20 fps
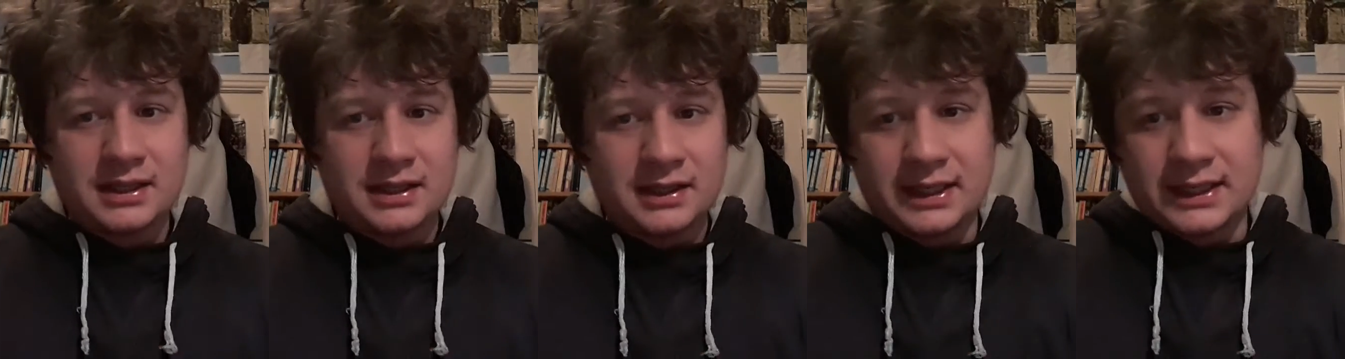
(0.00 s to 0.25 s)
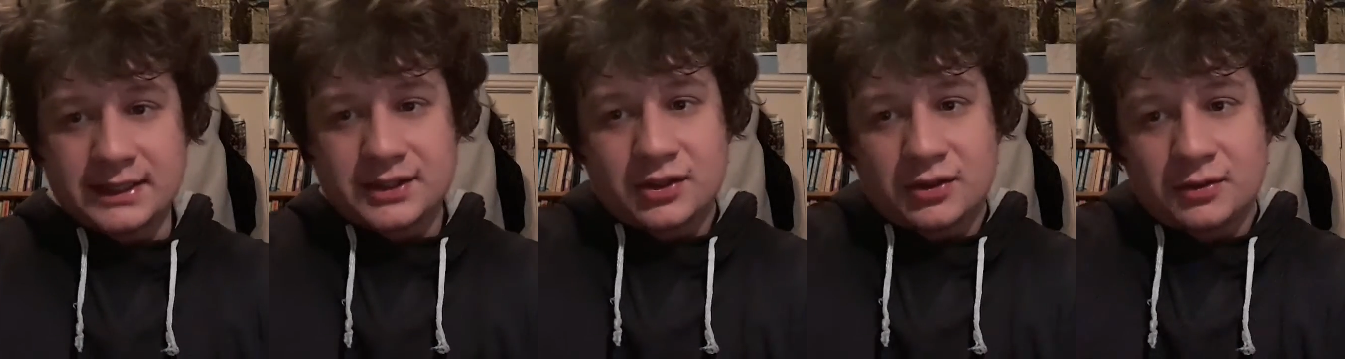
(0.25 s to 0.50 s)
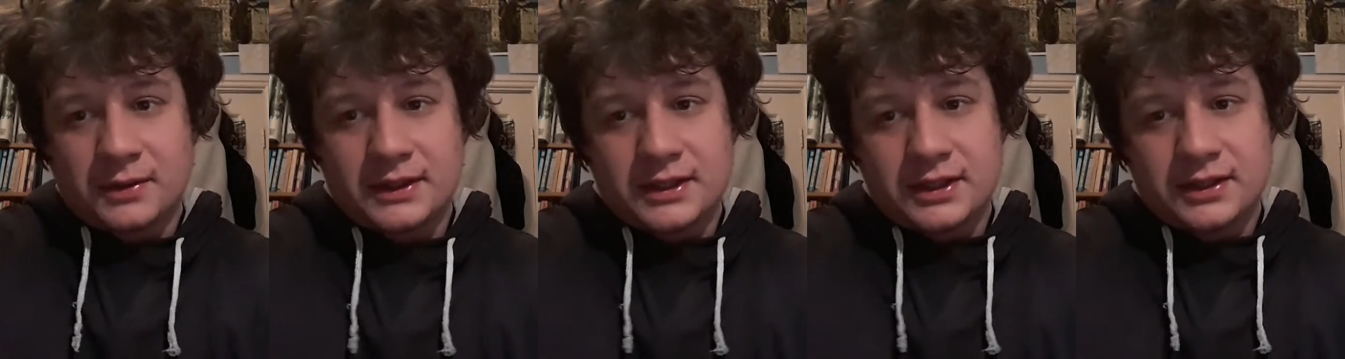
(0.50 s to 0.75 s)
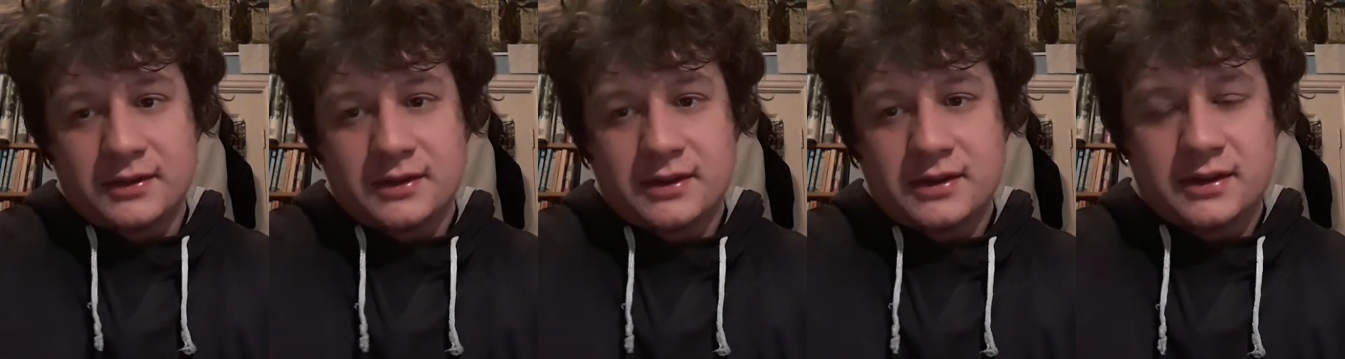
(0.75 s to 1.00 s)
let us know what
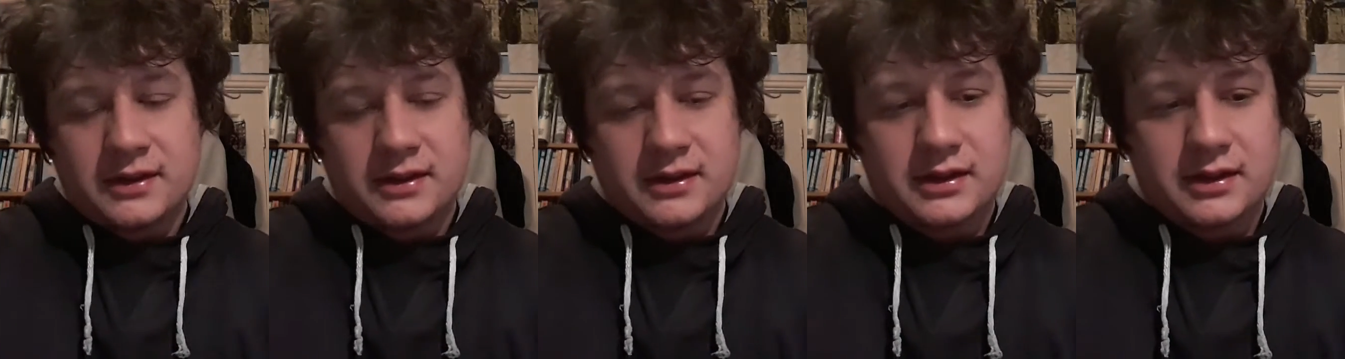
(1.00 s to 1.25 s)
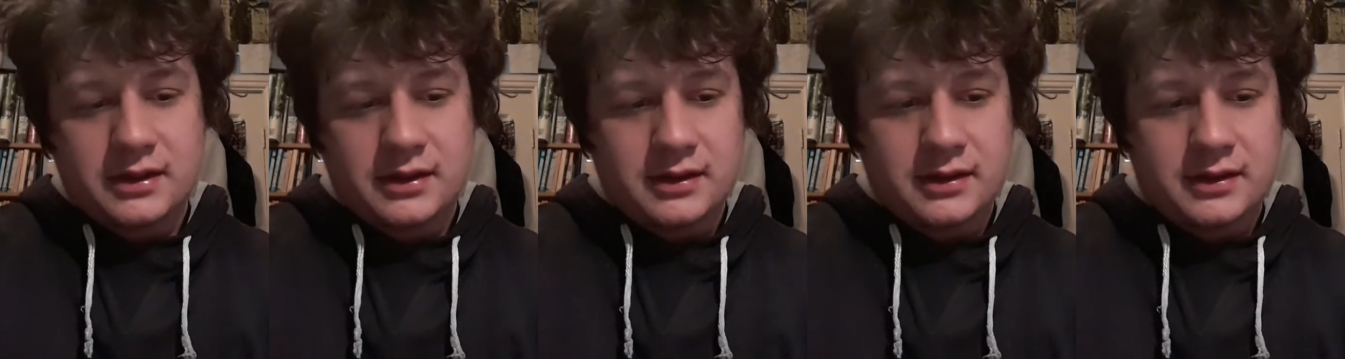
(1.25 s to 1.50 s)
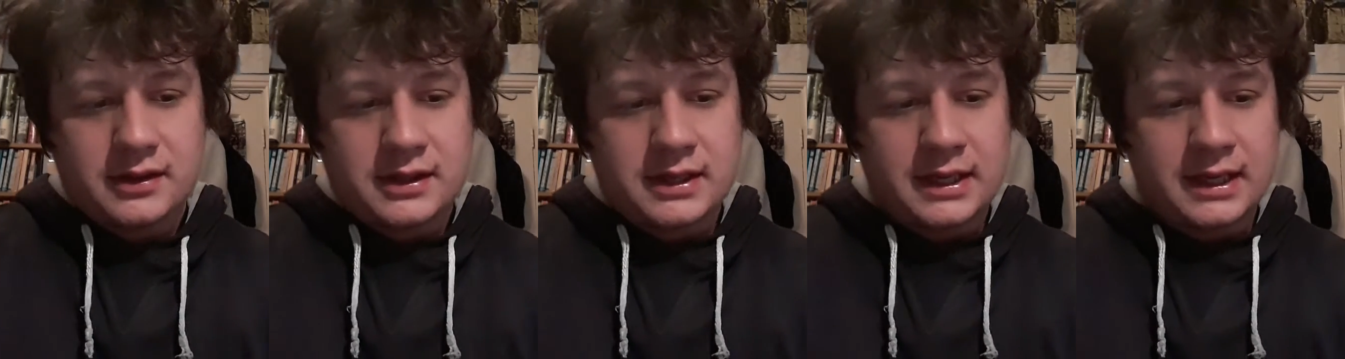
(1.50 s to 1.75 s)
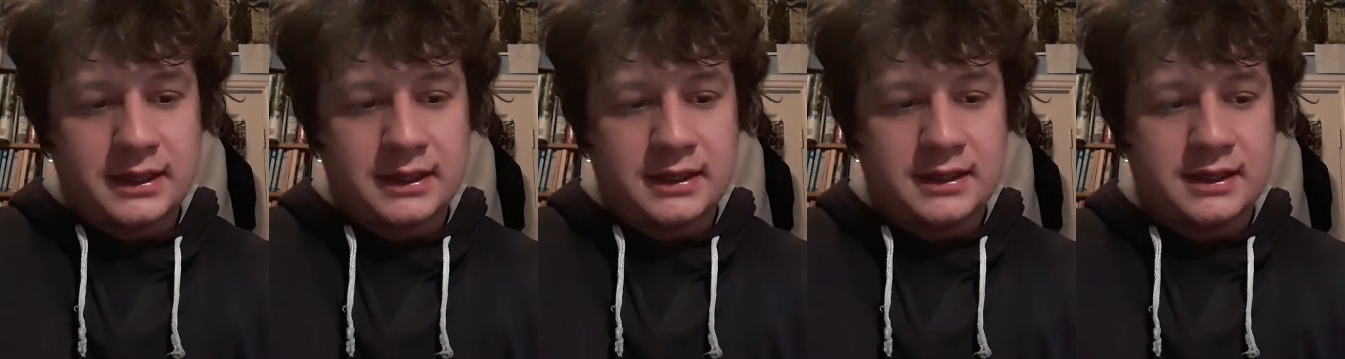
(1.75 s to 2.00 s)
you
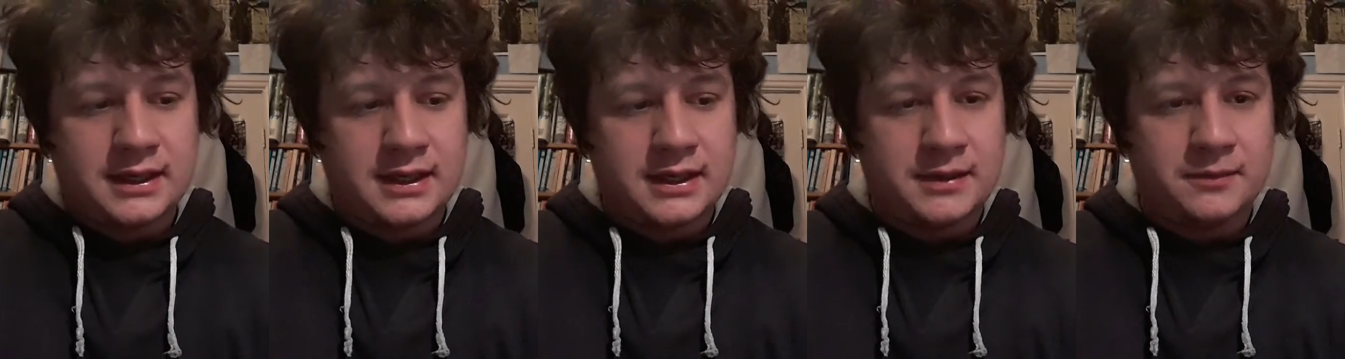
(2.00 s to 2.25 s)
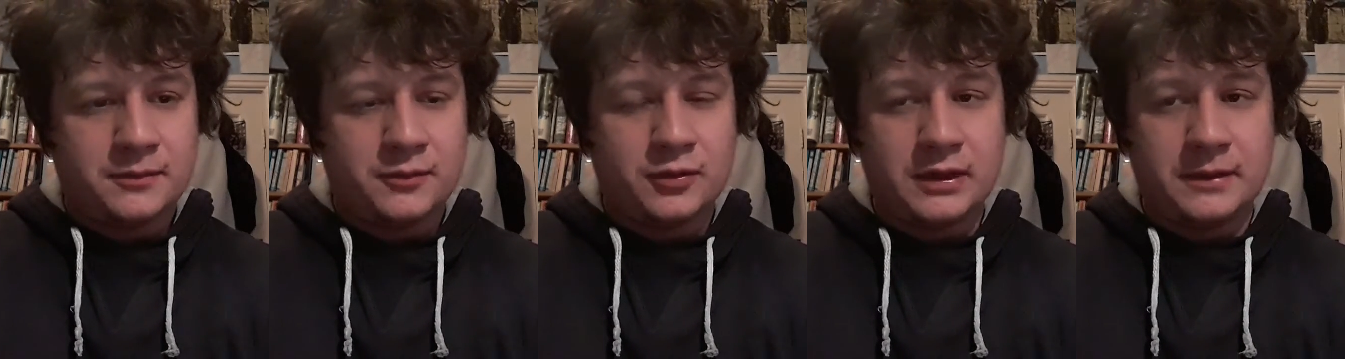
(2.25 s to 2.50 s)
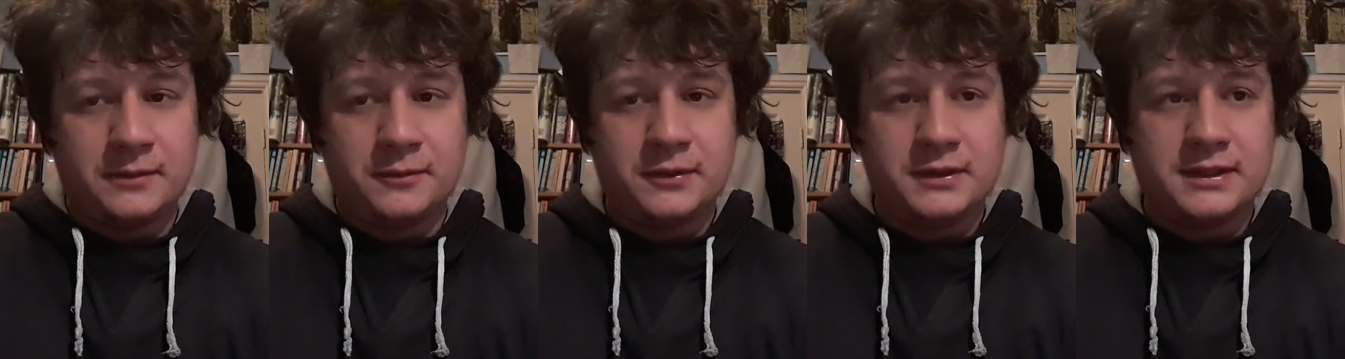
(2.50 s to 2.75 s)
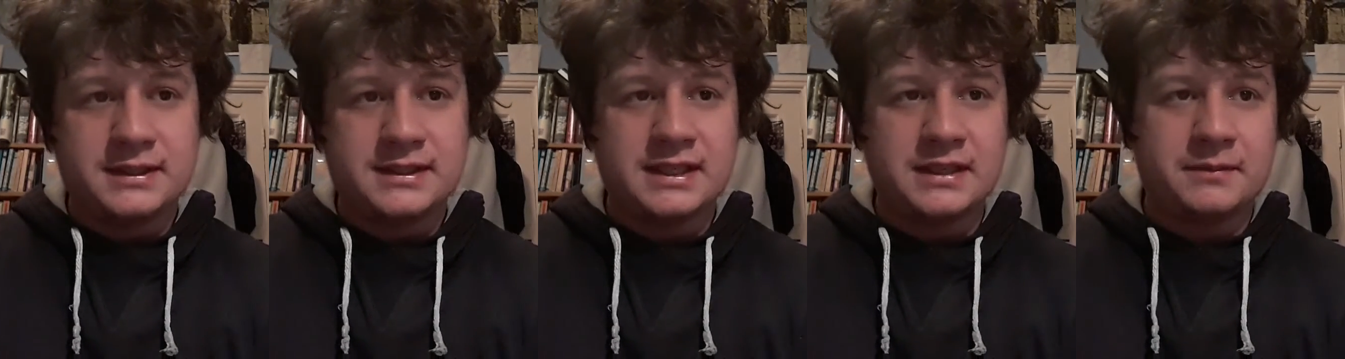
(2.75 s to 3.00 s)
think. Um, what happened
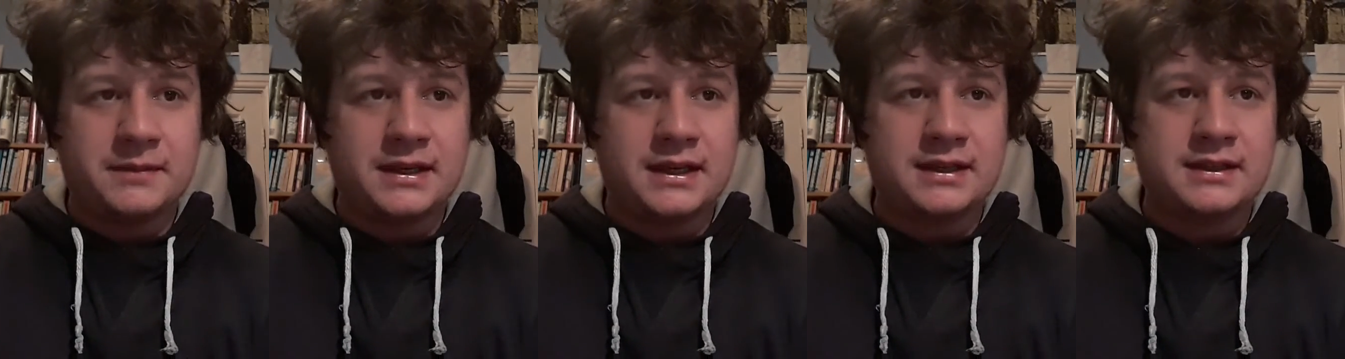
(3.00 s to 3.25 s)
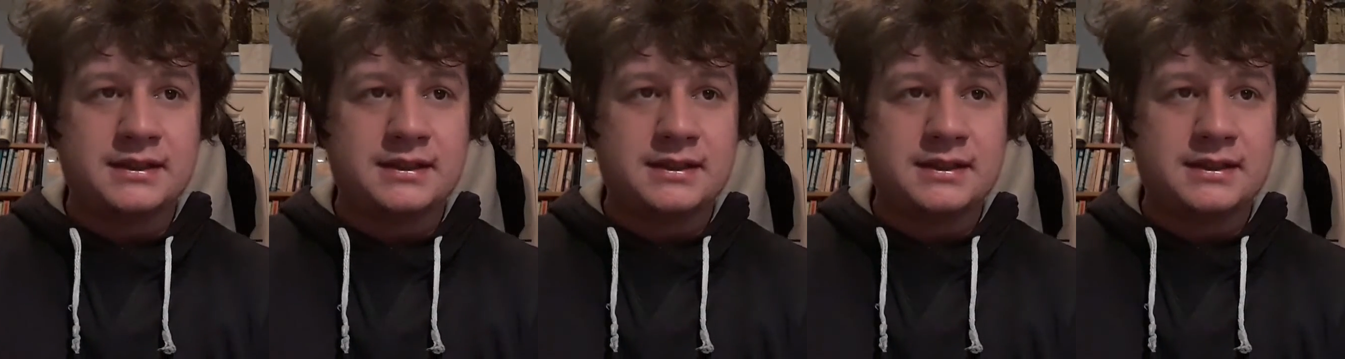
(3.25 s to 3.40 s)
with the centre back?